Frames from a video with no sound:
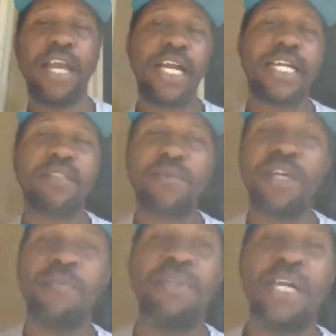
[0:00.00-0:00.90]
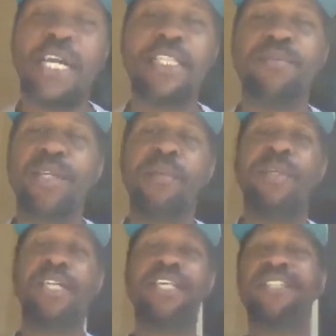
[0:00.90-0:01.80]
Oh yeah, I got them coming. I got them
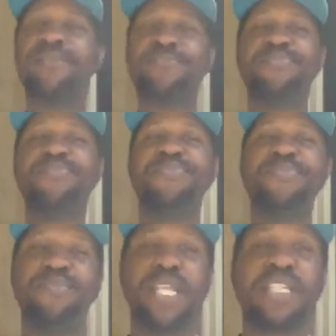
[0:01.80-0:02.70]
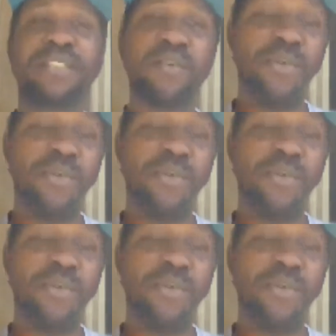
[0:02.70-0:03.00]
coming, cuz that's